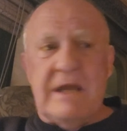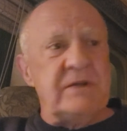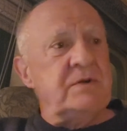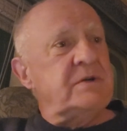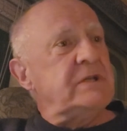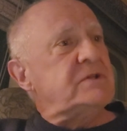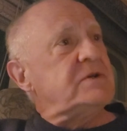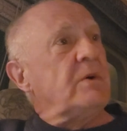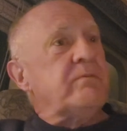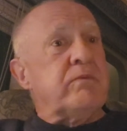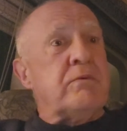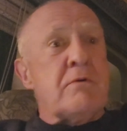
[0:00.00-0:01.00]
and you get to
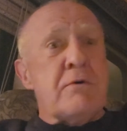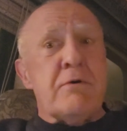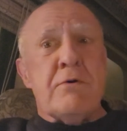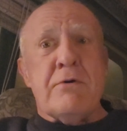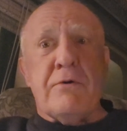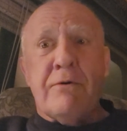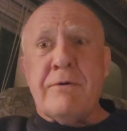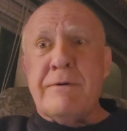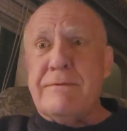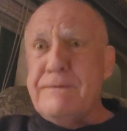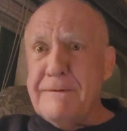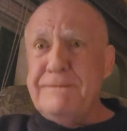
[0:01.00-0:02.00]
go,
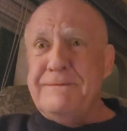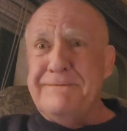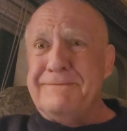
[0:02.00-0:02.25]
woo,